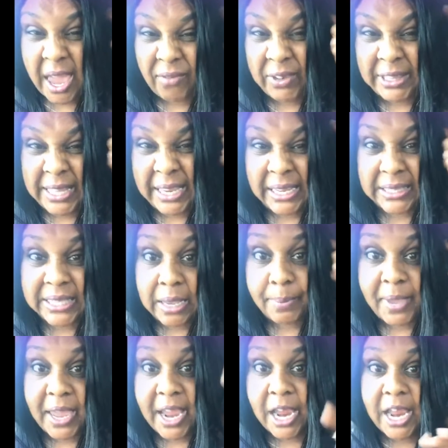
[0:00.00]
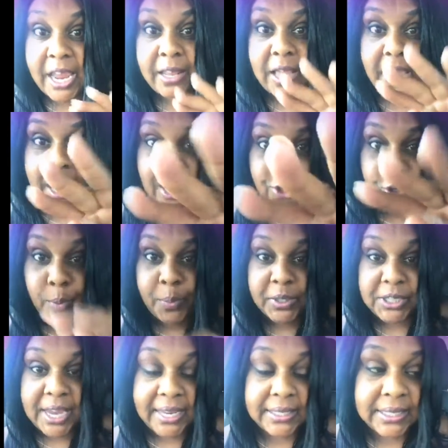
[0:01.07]
everything is up here and you're
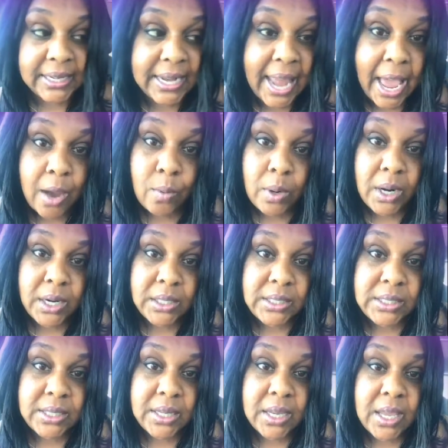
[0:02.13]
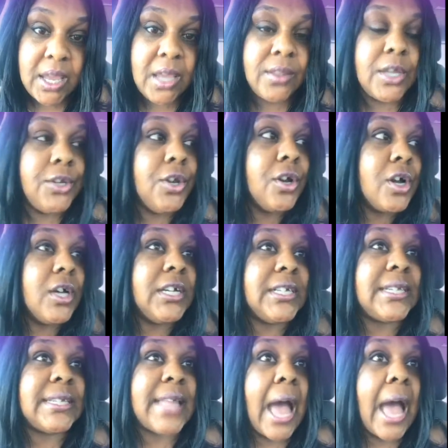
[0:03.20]
projecting it outwards, then you're going to